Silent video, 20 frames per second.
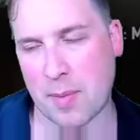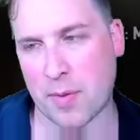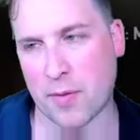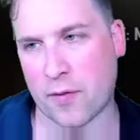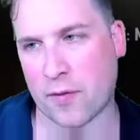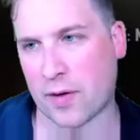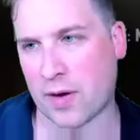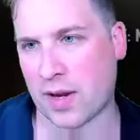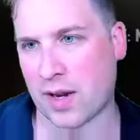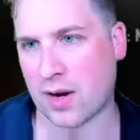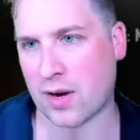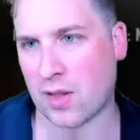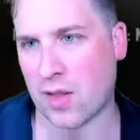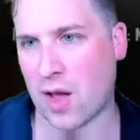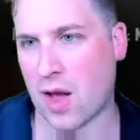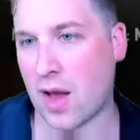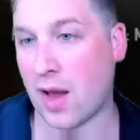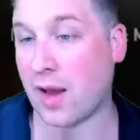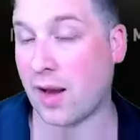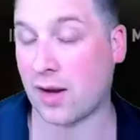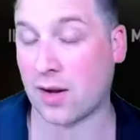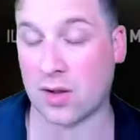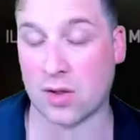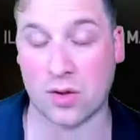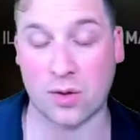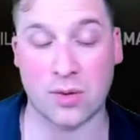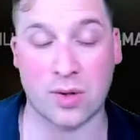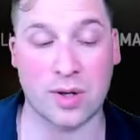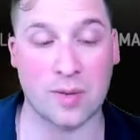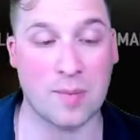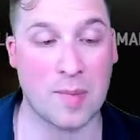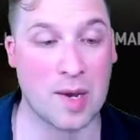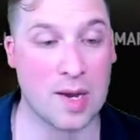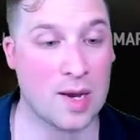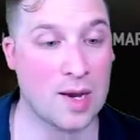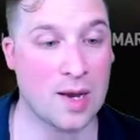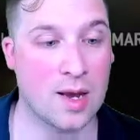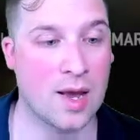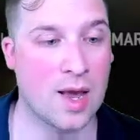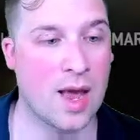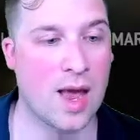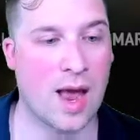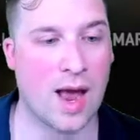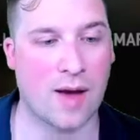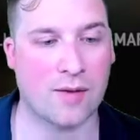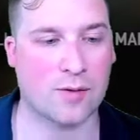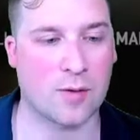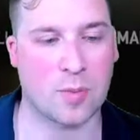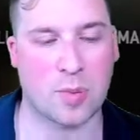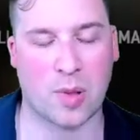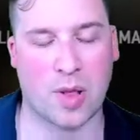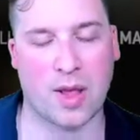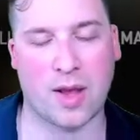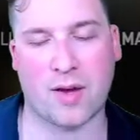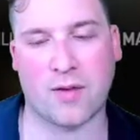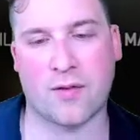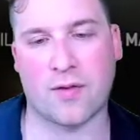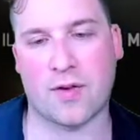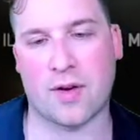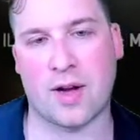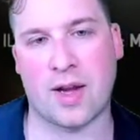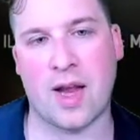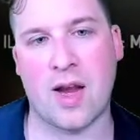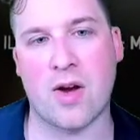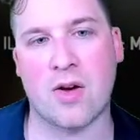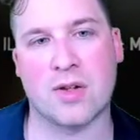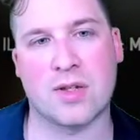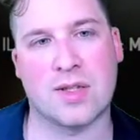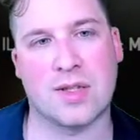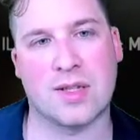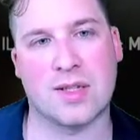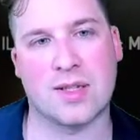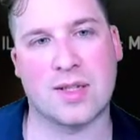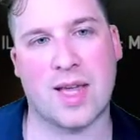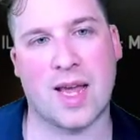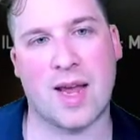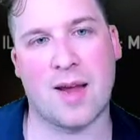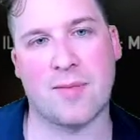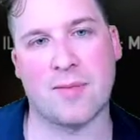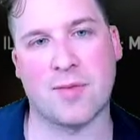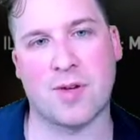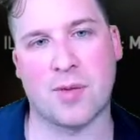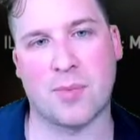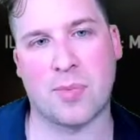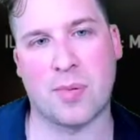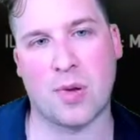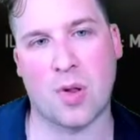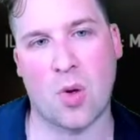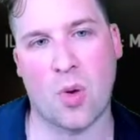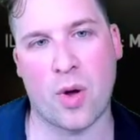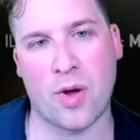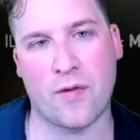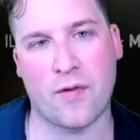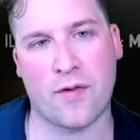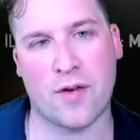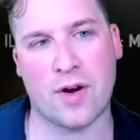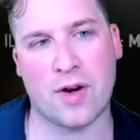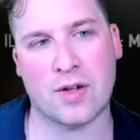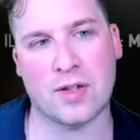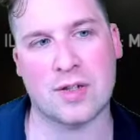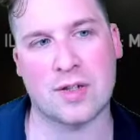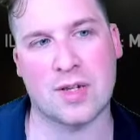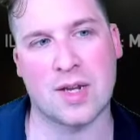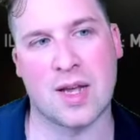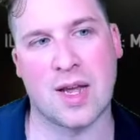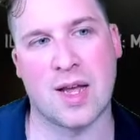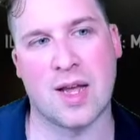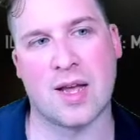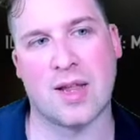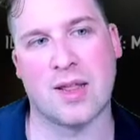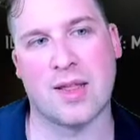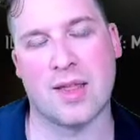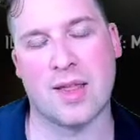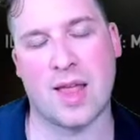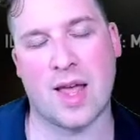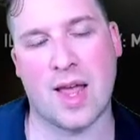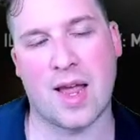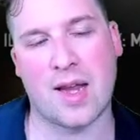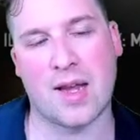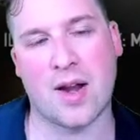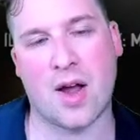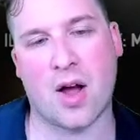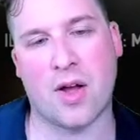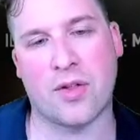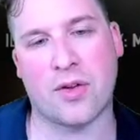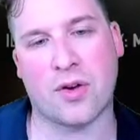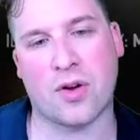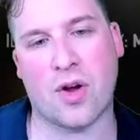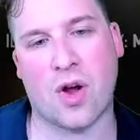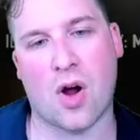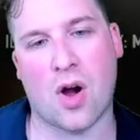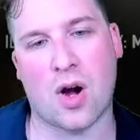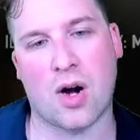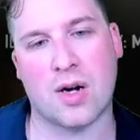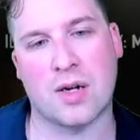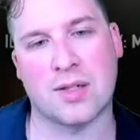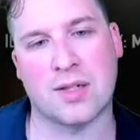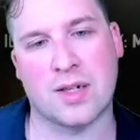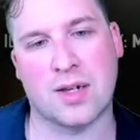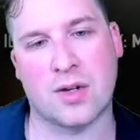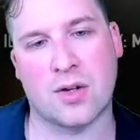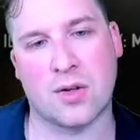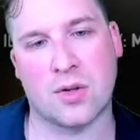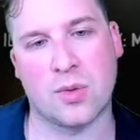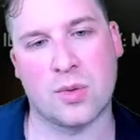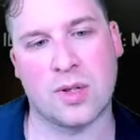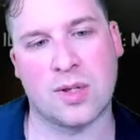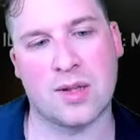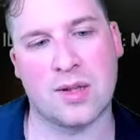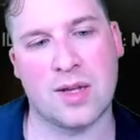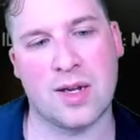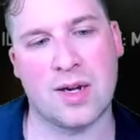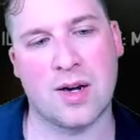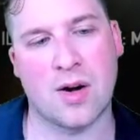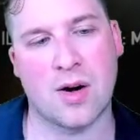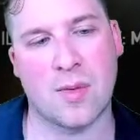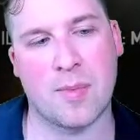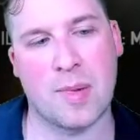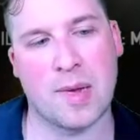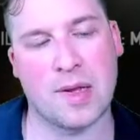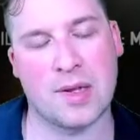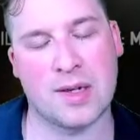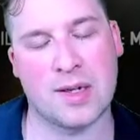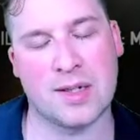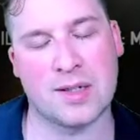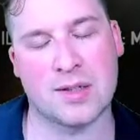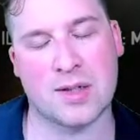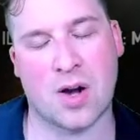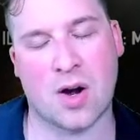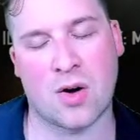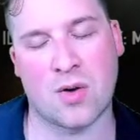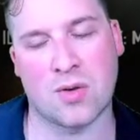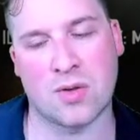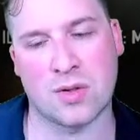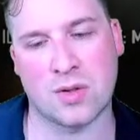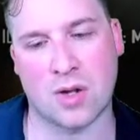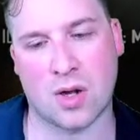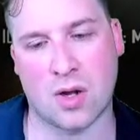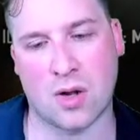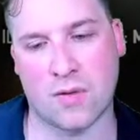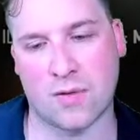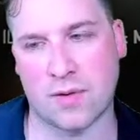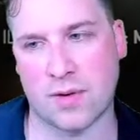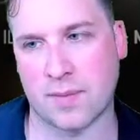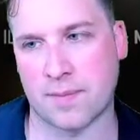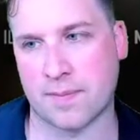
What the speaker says: forget a lot, including me, after playing for years in this game. Deploy first, then other cards, including leader abilities, are resolved.